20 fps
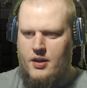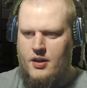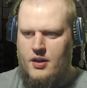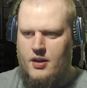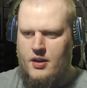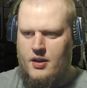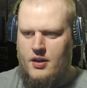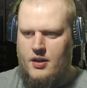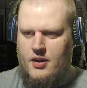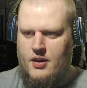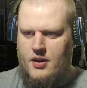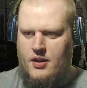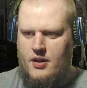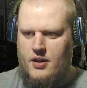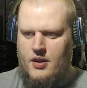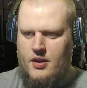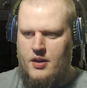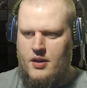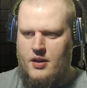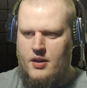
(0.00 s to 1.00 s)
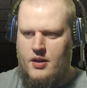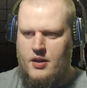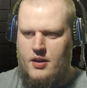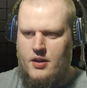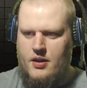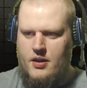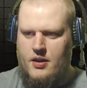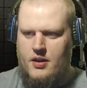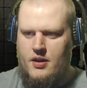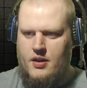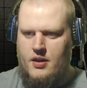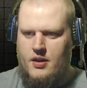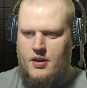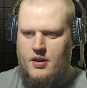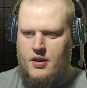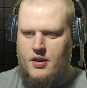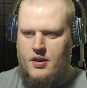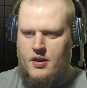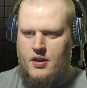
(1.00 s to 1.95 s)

No one is speaking in this clip.